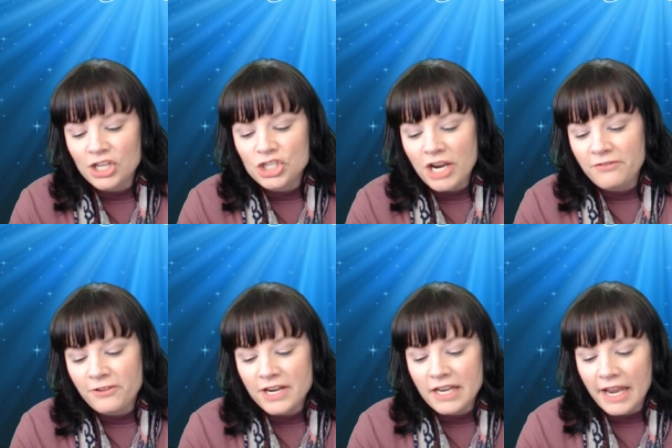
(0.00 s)

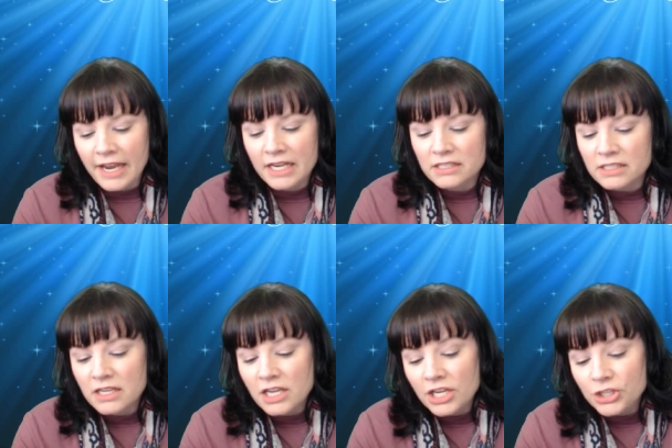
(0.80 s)
Jeffrey Days,
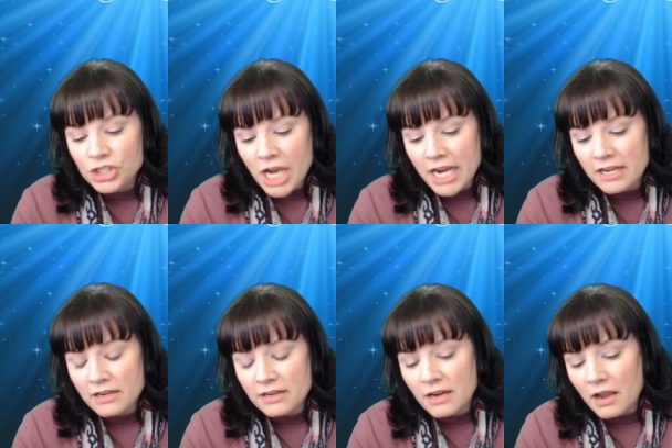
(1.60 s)

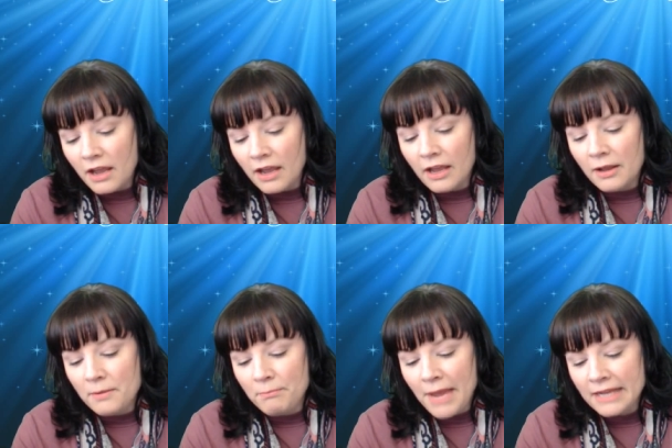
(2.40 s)
Jaden
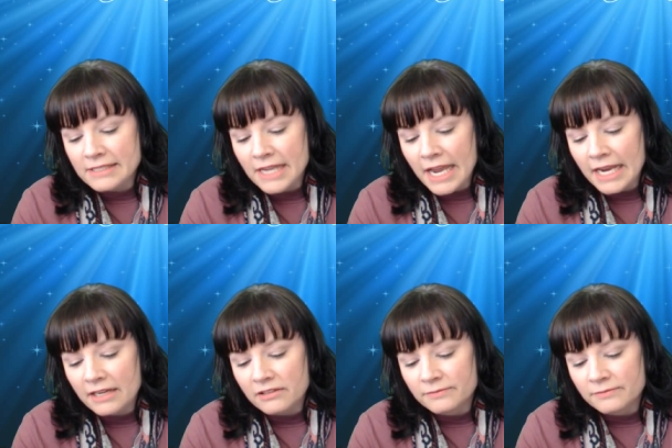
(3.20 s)
Mate,